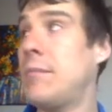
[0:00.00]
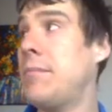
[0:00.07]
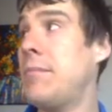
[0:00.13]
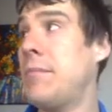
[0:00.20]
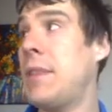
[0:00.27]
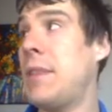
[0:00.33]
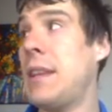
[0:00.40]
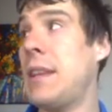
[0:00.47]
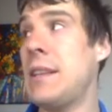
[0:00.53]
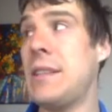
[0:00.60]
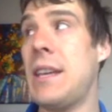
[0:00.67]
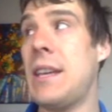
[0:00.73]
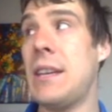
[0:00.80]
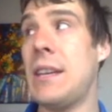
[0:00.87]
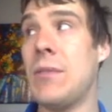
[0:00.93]
things
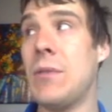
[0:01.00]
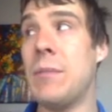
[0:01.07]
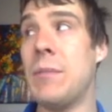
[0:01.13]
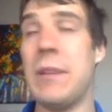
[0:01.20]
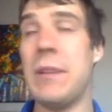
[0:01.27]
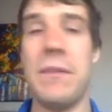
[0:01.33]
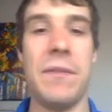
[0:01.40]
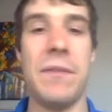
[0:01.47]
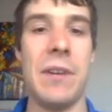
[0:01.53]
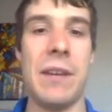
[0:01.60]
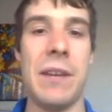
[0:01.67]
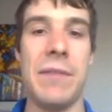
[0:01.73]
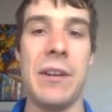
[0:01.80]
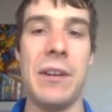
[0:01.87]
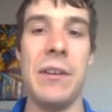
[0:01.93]
can't orbit
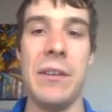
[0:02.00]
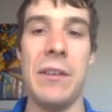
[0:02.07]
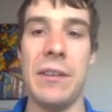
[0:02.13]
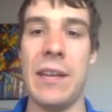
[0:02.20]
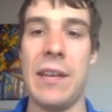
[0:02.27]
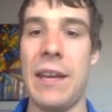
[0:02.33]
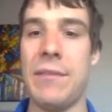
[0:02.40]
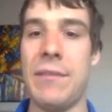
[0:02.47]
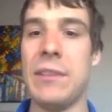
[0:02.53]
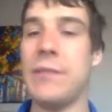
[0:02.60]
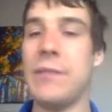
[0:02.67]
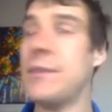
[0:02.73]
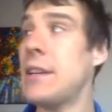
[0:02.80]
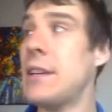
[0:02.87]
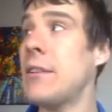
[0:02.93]
forever. They have to
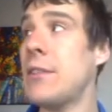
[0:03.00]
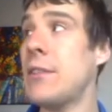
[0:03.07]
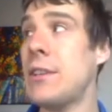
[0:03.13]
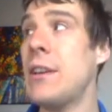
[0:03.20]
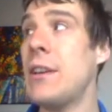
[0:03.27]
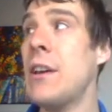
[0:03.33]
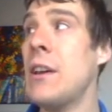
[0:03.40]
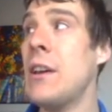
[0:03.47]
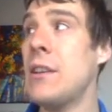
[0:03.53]
lose energy.